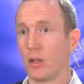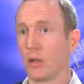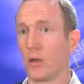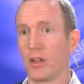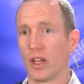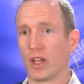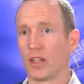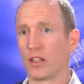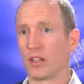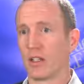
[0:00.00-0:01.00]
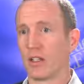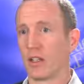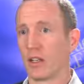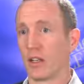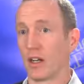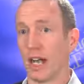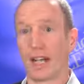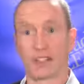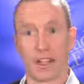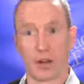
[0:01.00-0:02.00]
who they
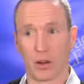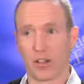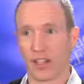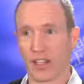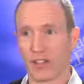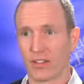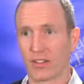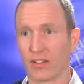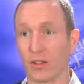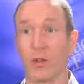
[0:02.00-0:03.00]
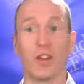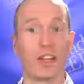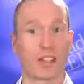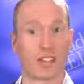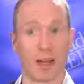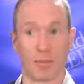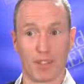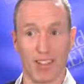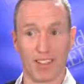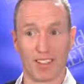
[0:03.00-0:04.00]
ask out on dates, who they accept
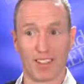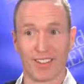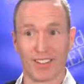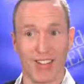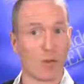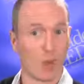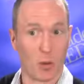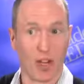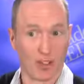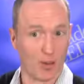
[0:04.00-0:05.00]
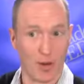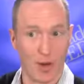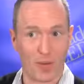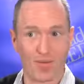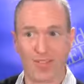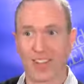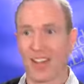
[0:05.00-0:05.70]
date requests from,